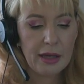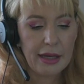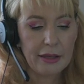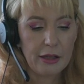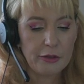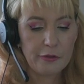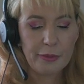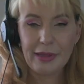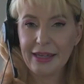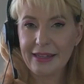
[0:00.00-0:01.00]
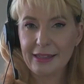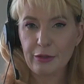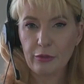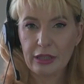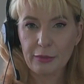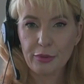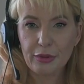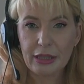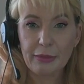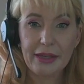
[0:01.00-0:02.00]
and a lot of plans you're wanting to put
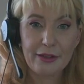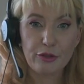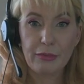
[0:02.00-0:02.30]
into place or